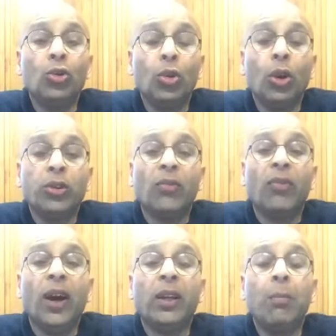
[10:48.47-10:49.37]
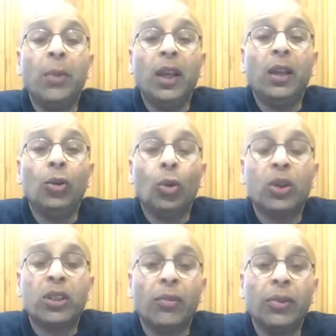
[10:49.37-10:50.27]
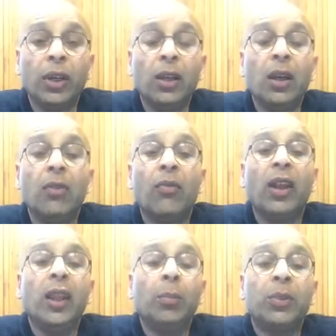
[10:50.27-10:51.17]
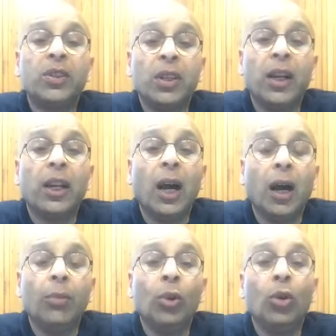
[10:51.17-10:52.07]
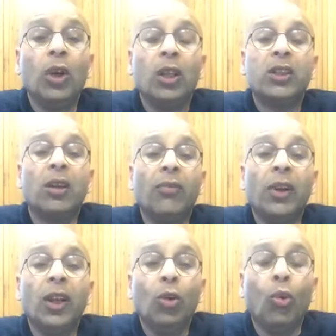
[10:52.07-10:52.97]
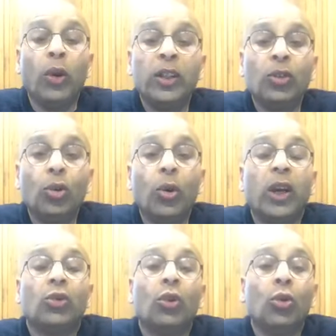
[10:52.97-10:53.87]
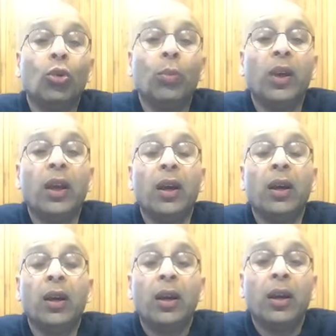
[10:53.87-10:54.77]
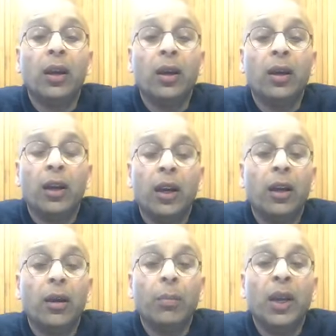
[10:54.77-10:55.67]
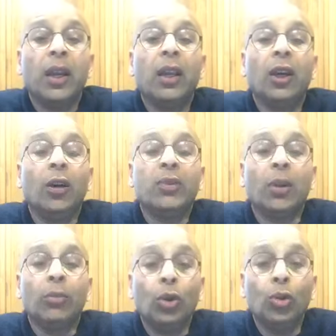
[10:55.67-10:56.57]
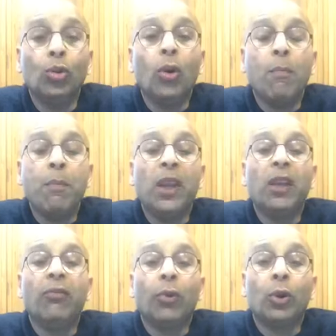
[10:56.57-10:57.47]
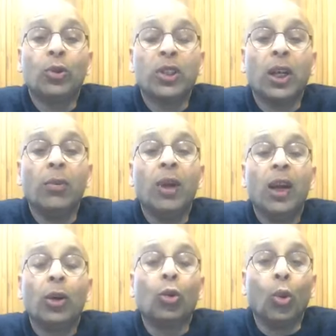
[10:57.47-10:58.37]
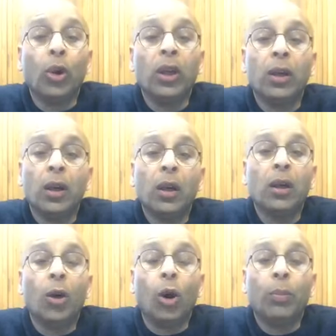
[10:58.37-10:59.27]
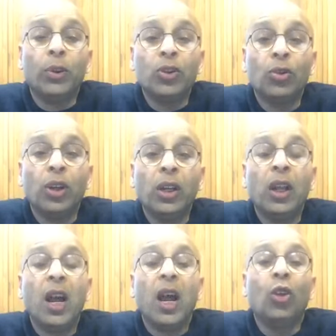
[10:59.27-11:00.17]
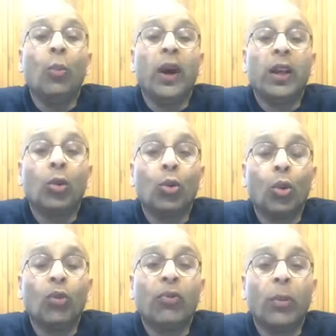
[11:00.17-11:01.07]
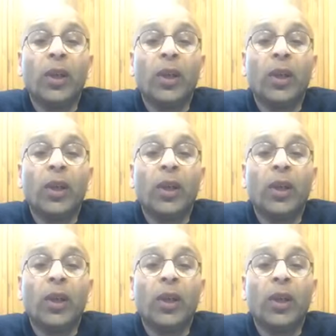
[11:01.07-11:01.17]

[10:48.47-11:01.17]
you should also find a meaning to your suffering. When that person had harmed you, the suffering you went through actually could be a beginning of some new meaning for yourself, a growing opportunity, and you might have grown from